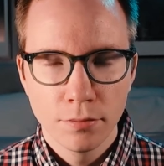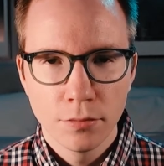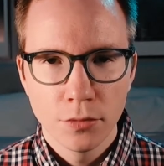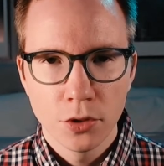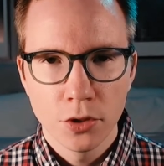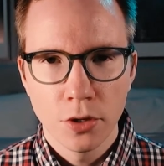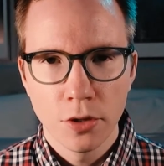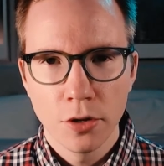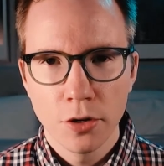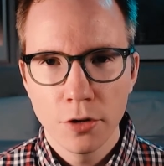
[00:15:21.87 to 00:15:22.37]

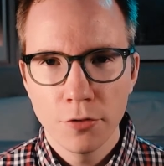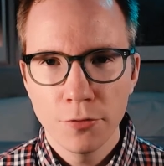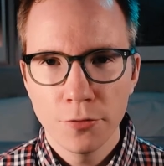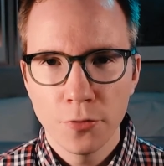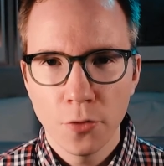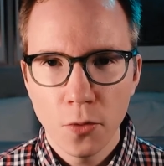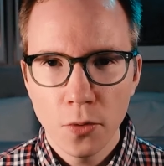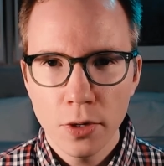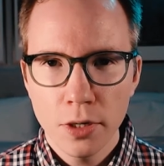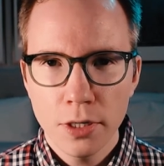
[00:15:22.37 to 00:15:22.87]
So there are
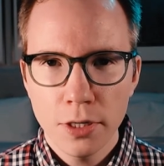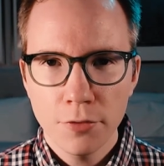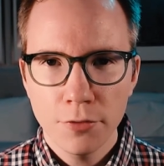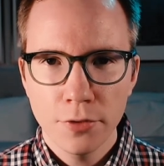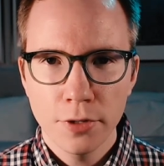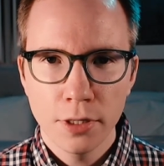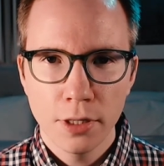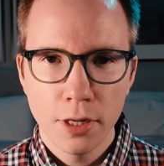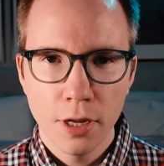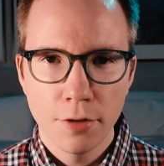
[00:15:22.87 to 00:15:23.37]
4
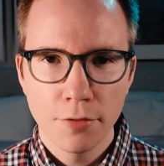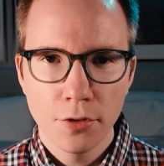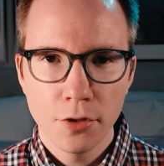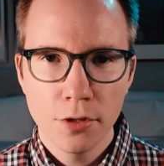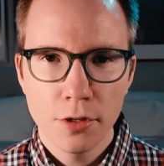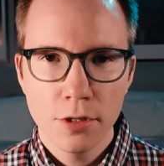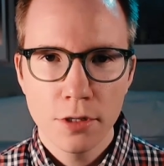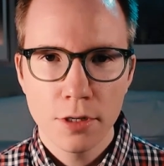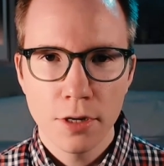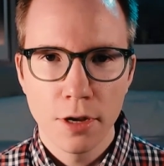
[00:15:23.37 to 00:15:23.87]
different
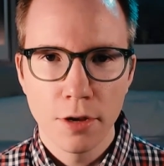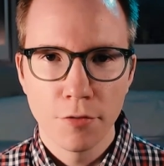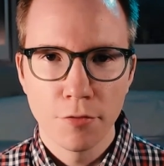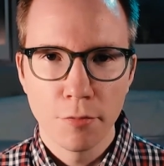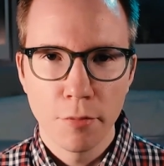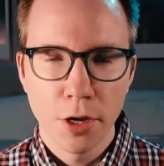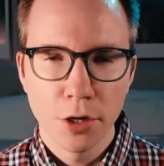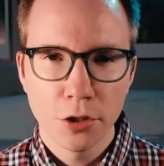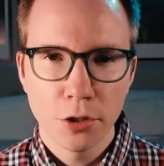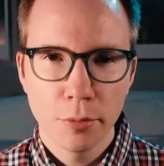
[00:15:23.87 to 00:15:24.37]
levels of
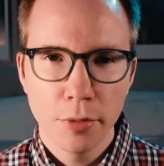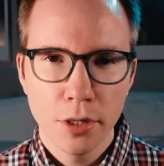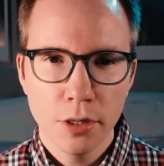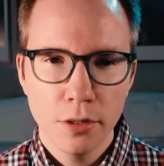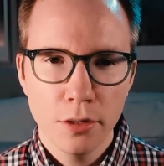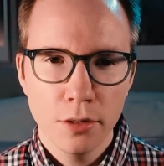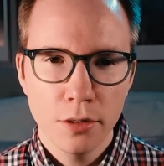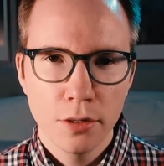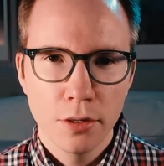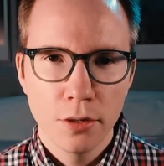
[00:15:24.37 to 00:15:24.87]

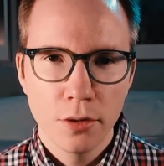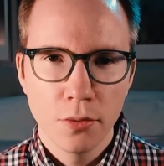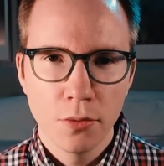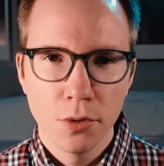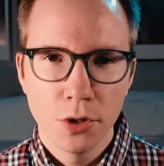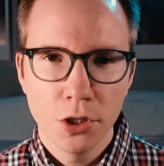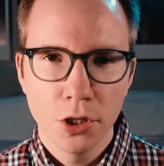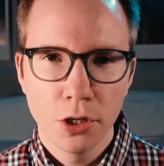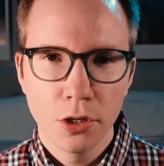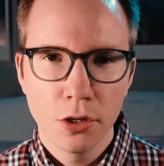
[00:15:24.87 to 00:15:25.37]
measurement,
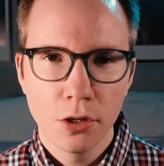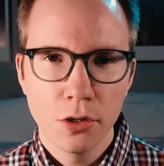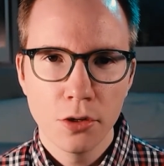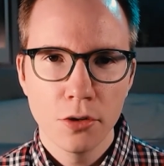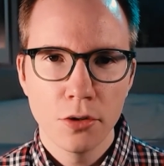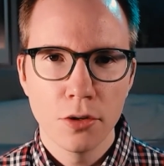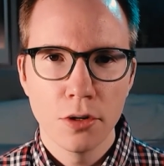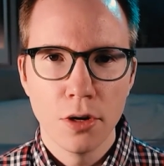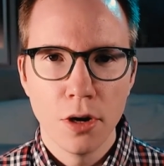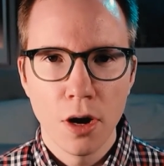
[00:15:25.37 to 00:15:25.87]
which
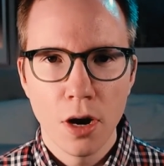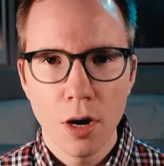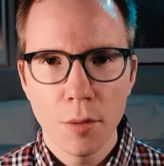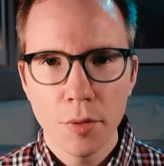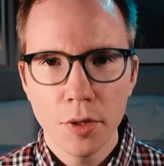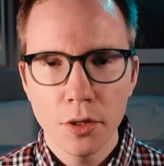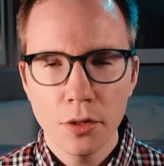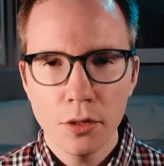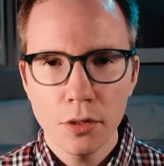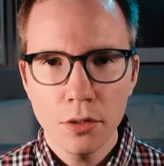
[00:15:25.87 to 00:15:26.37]
include
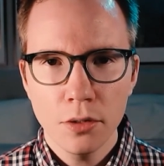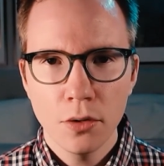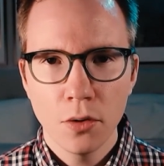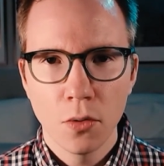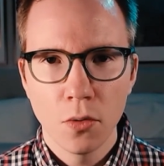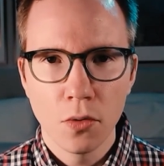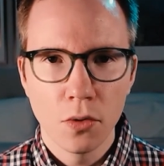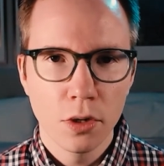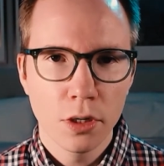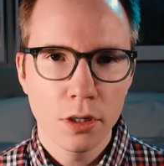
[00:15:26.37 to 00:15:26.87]
nominal,
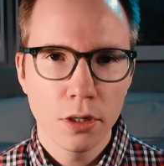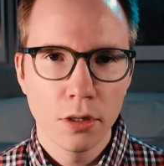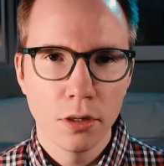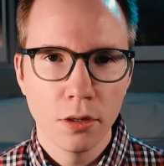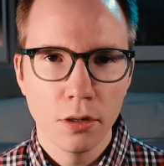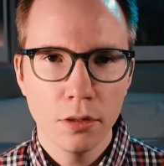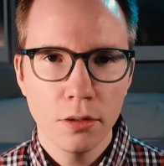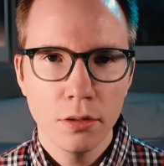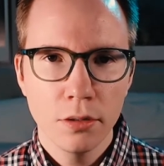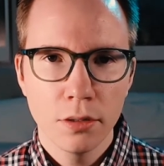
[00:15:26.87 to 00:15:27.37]

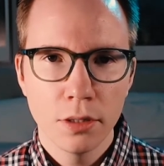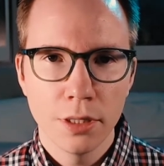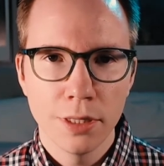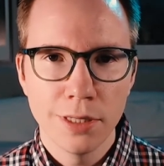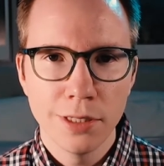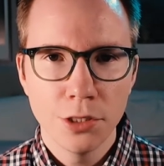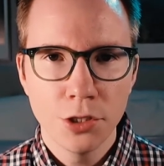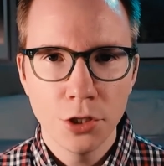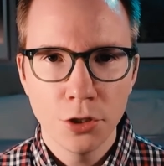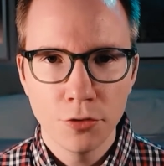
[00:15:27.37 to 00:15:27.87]
ordinal,
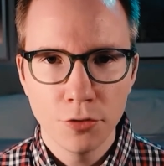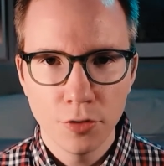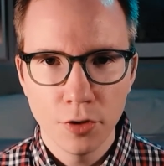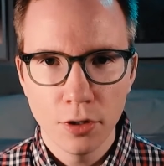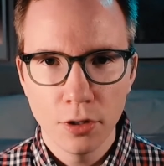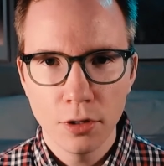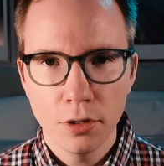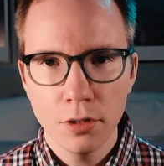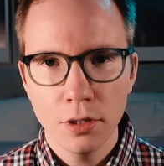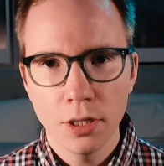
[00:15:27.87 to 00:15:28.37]

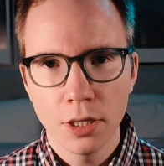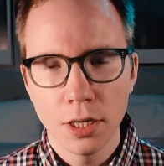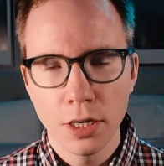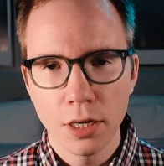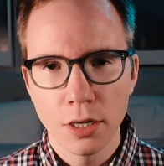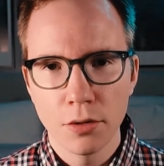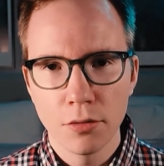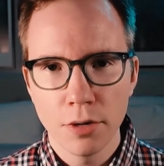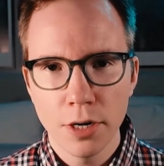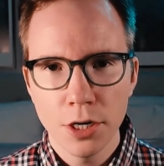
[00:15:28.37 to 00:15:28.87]
interval,
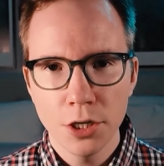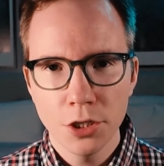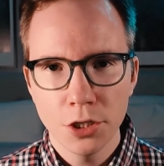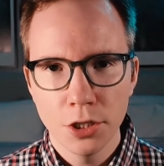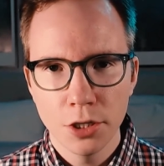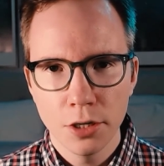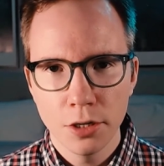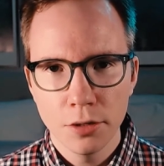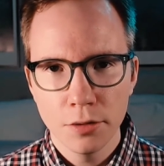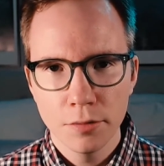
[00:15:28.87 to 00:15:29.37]
and
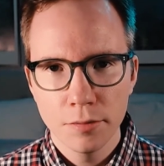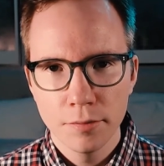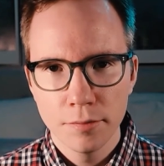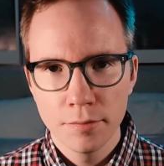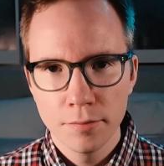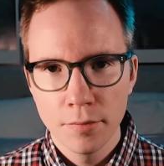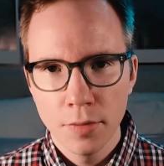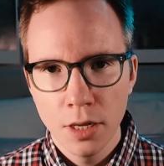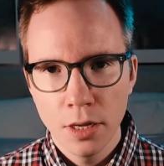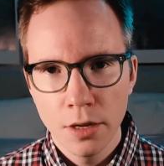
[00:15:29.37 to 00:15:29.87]
ratio.
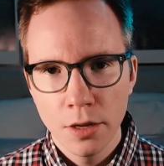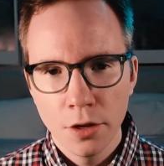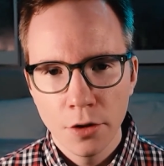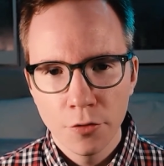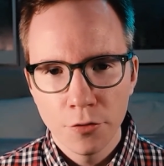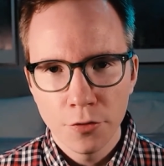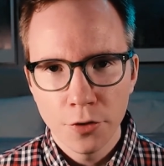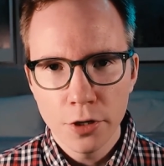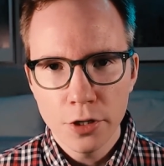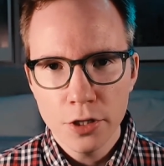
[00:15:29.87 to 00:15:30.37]

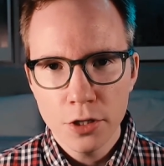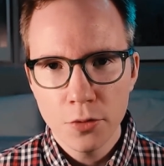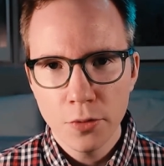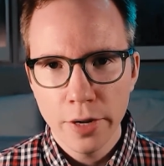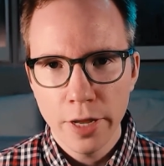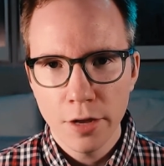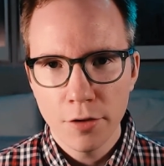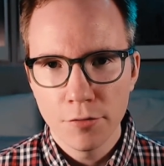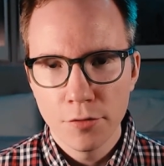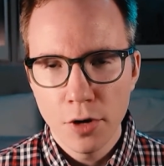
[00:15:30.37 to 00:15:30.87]
First,
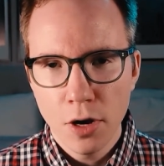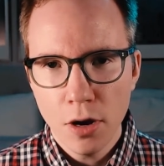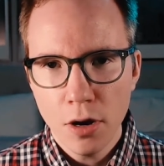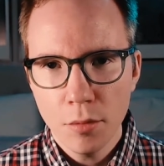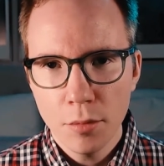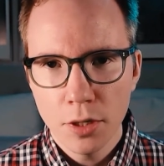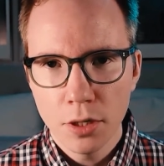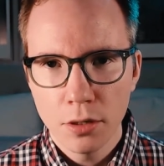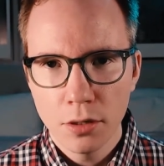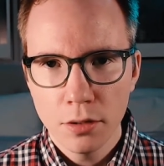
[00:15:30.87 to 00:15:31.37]
we have
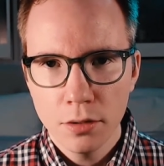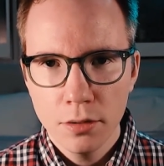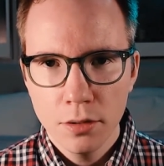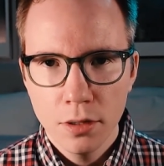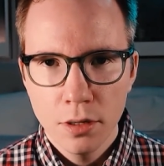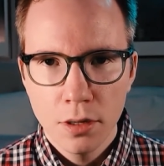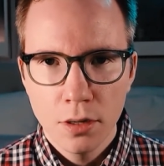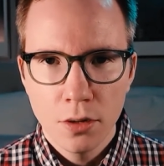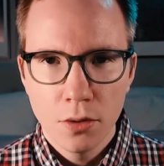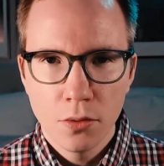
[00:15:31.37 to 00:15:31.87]
nominal,
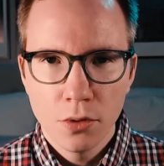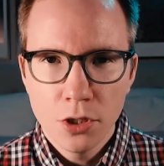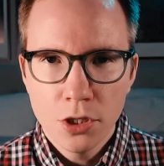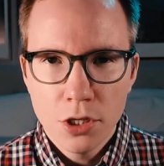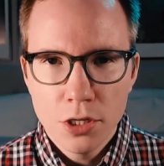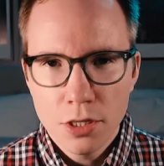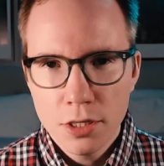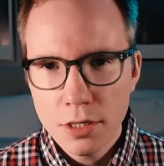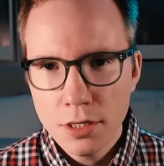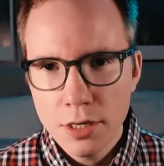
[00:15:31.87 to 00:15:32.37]
which
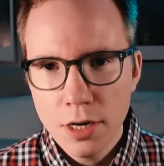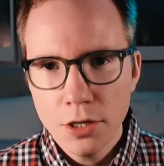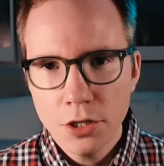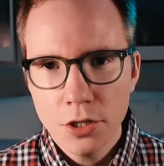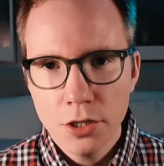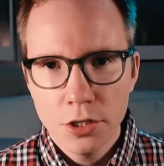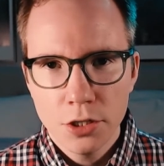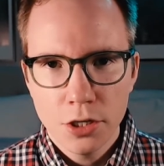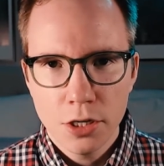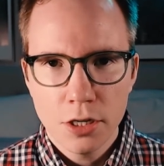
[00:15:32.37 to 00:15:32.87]
is
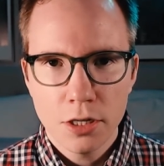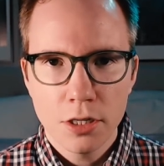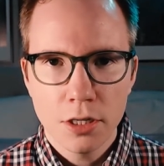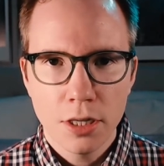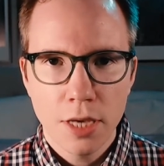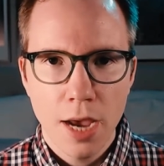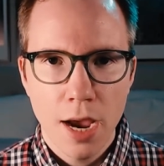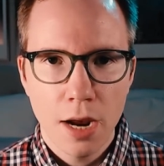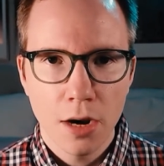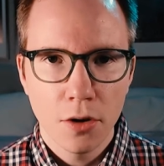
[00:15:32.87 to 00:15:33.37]
essentially
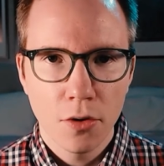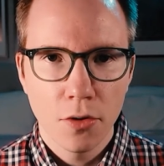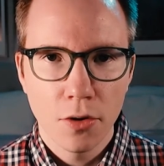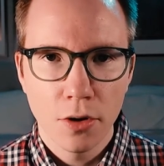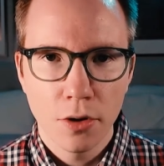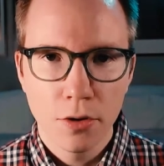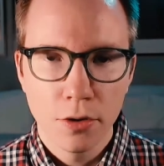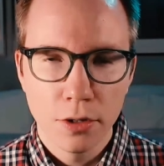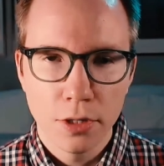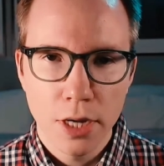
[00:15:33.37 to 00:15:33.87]
just
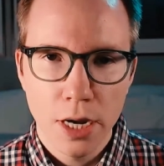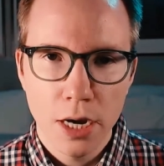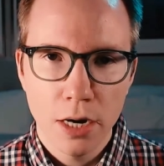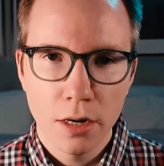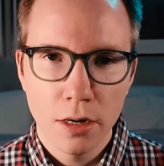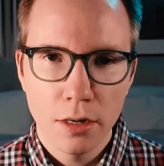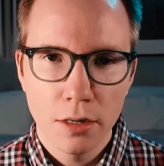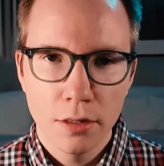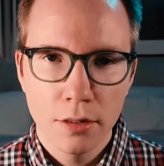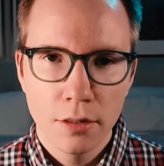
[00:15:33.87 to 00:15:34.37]
categorical
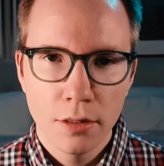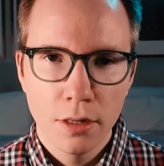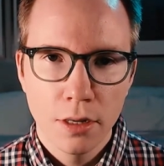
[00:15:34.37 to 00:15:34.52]
data,